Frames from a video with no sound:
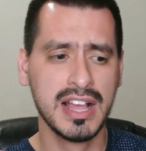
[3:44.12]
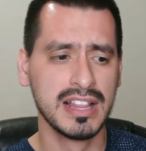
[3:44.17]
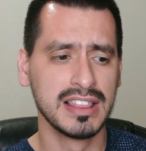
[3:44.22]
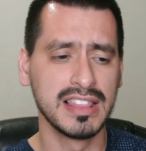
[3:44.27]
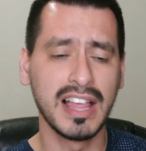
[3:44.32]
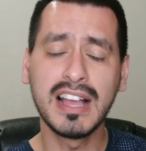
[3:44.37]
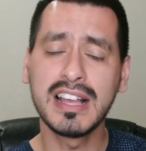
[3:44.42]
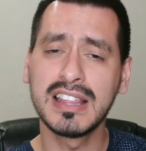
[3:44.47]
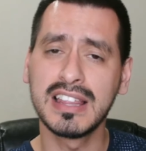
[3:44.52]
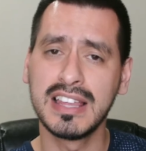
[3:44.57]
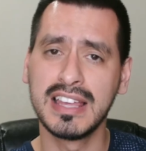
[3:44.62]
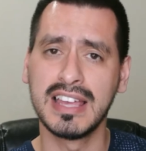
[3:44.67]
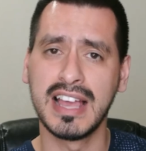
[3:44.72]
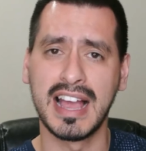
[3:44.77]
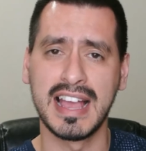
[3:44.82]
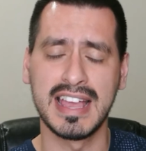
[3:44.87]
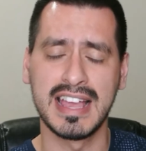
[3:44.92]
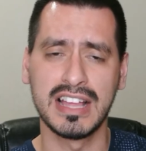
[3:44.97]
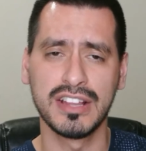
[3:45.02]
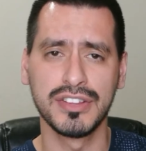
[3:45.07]
Luckily,
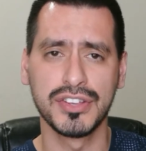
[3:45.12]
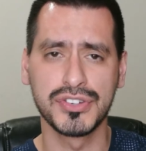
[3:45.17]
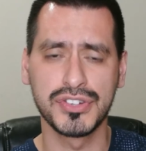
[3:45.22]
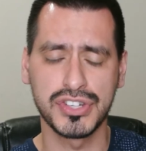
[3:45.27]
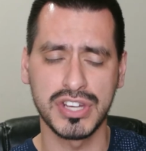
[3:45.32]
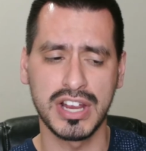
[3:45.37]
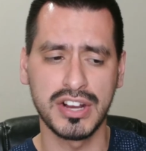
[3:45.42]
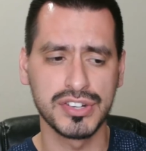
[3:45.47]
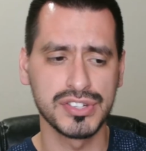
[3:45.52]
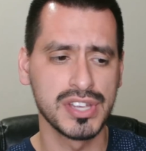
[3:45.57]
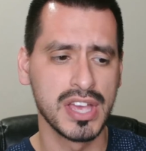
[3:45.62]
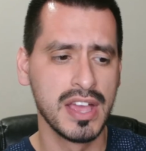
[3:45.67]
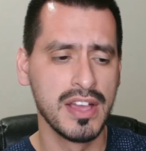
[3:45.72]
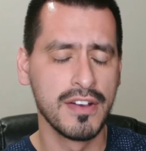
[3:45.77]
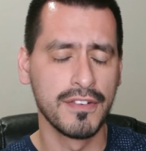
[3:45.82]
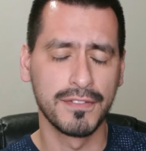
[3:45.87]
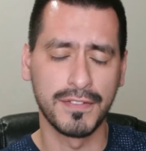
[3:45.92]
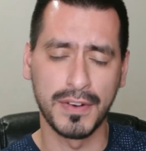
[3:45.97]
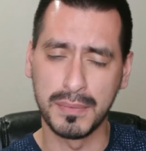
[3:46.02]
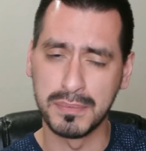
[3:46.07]
I held those shares
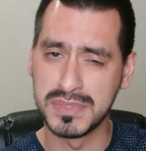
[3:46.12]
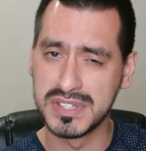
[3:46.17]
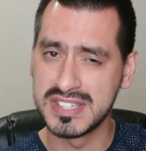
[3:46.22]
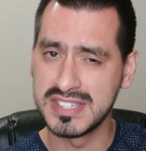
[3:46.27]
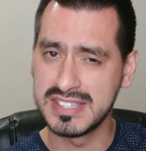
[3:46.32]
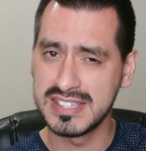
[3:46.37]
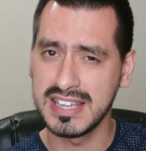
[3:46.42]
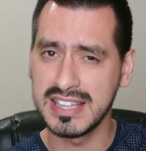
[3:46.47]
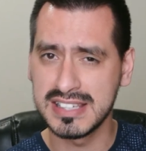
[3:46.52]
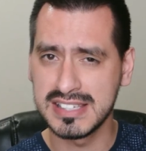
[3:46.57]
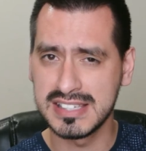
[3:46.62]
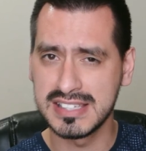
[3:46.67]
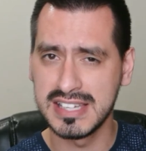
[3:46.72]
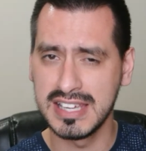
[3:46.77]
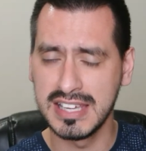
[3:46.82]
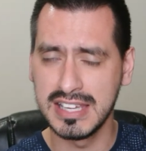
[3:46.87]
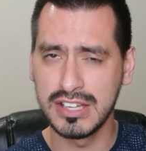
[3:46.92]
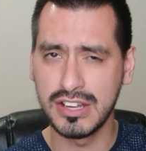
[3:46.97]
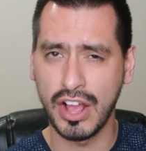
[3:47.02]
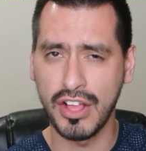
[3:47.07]
from
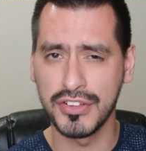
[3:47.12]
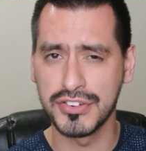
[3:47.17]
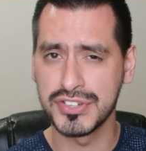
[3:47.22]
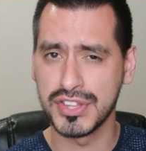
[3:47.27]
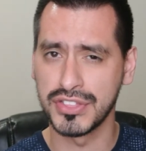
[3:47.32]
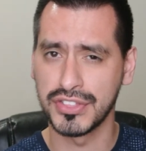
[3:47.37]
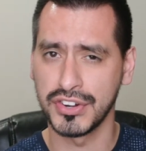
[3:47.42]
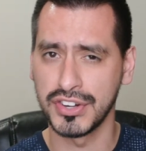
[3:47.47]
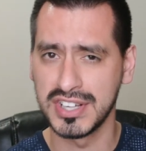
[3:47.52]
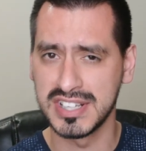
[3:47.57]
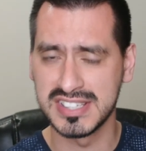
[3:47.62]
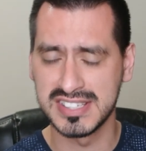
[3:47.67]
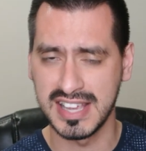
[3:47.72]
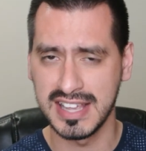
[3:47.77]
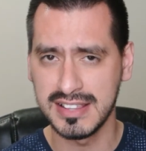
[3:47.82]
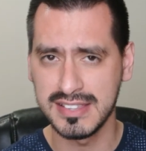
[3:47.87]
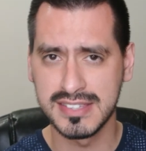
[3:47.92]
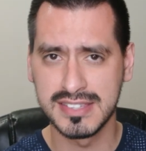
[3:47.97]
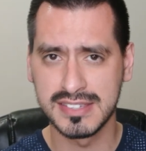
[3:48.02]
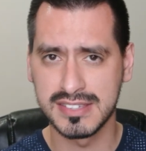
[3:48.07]

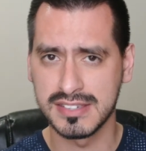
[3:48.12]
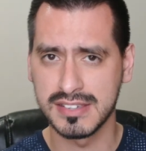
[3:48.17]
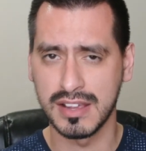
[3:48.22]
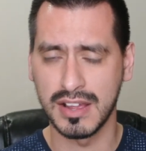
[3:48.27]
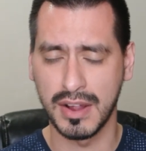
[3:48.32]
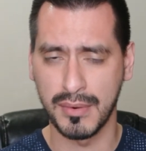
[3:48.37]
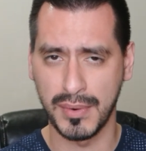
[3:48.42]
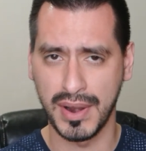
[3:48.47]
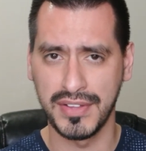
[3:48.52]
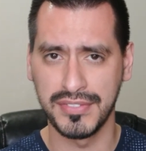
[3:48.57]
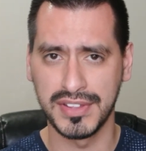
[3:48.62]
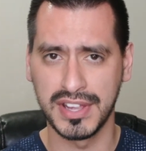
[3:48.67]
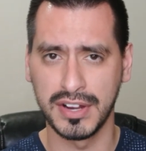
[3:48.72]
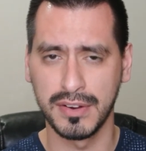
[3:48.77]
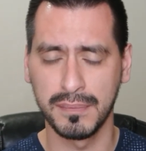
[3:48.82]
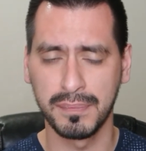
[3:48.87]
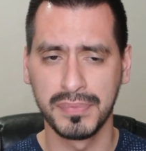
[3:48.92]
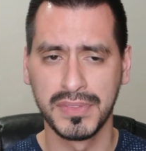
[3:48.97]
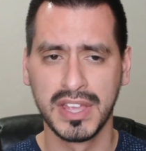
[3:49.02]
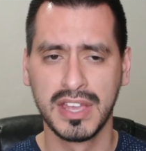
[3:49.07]
$16.30 around
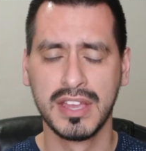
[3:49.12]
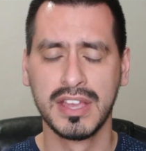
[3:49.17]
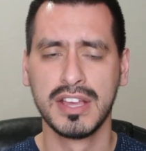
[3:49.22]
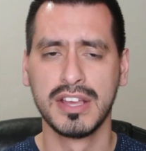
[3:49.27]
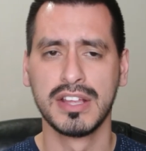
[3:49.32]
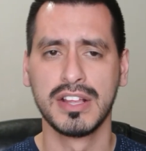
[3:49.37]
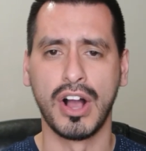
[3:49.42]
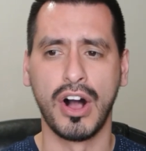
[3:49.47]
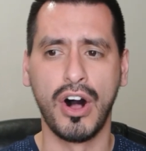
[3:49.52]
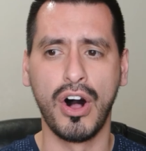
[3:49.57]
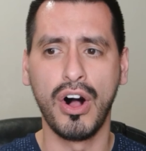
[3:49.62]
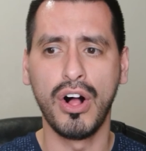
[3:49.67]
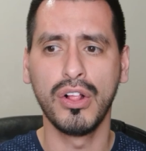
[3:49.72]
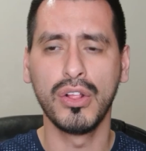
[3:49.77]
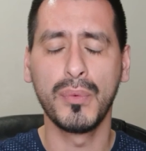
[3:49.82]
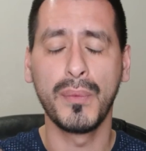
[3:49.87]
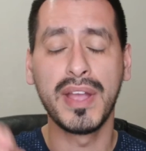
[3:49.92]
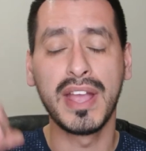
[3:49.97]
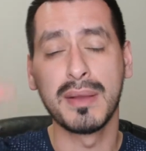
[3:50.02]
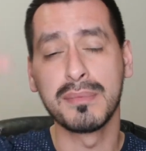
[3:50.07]
there all
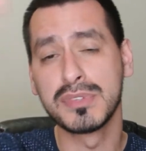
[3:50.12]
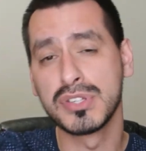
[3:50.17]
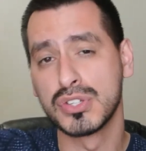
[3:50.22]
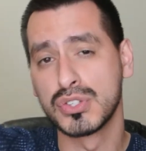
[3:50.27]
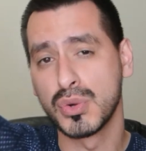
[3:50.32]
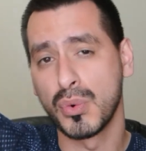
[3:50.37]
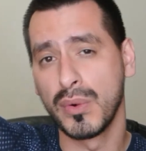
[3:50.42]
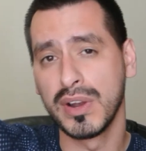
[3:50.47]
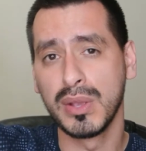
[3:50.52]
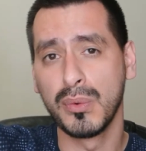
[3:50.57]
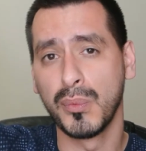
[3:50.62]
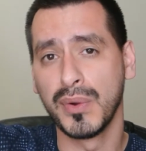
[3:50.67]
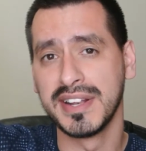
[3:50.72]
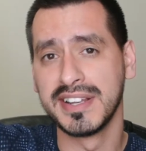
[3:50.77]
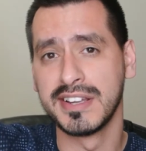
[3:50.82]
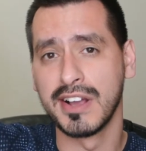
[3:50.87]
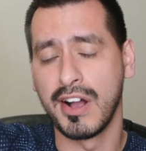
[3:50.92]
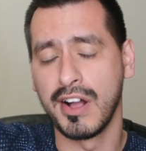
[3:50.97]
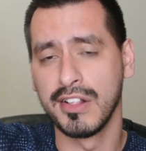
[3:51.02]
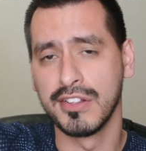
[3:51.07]
the way up to
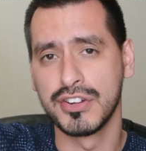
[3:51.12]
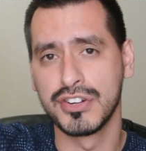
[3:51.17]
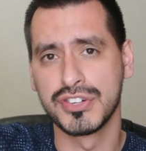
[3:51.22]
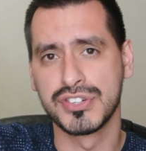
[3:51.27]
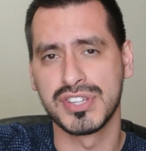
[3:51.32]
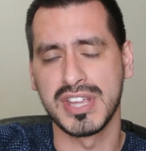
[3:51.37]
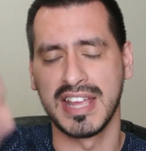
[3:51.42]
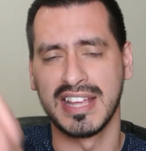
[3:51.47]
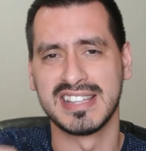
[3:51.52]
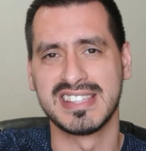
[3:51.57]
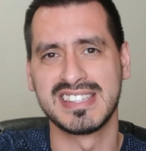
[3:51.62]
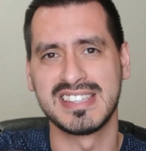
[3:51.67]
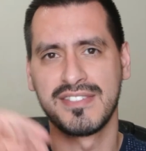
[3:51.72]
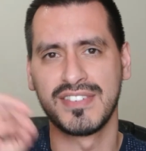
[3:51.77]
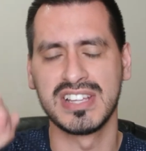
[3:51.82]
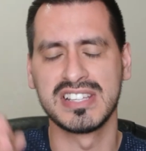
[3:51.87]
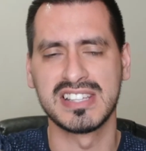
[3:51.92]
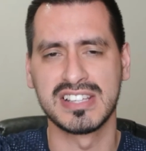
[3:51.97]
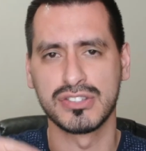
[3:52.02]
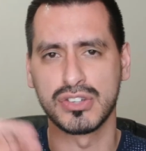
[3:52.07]

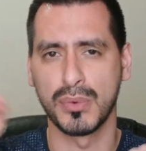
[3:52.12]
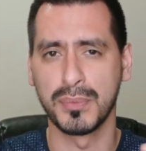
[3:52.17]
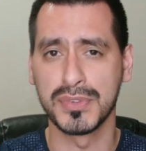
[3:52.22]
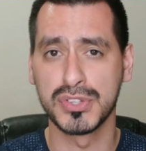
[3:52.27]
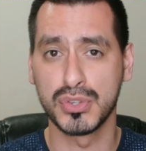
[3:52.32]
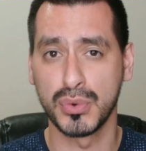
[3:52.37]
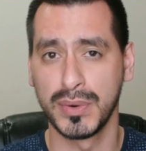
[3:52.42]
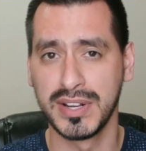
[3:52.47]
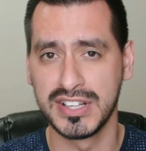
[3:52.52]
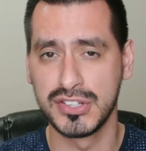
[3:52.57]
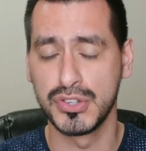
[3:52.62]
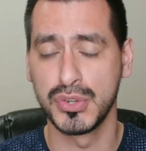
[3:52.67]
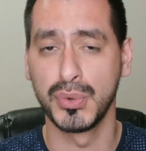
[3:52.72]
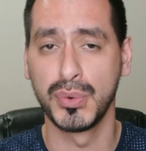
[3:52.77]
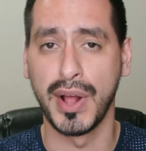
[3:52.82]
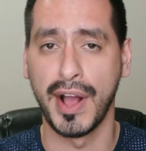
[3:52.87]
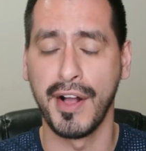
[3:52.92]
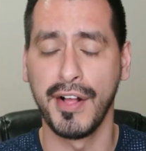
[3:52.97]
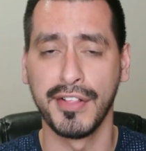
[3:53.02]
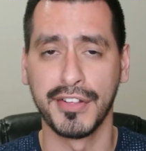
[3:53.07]
$21.70, almost
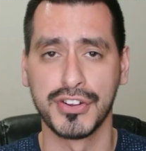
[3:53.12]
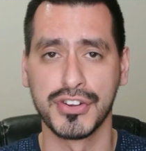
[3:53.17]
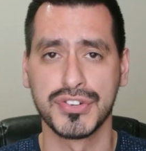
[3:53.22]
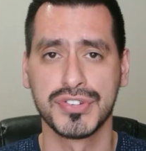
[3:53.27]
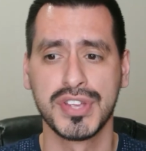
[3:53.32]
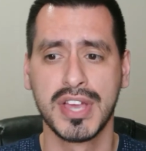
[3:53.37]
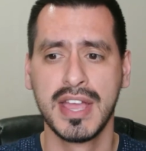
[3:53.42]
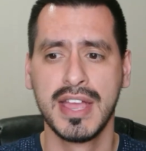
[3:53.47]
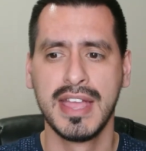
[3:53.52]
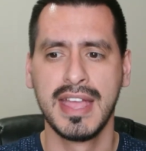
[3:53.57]
$22.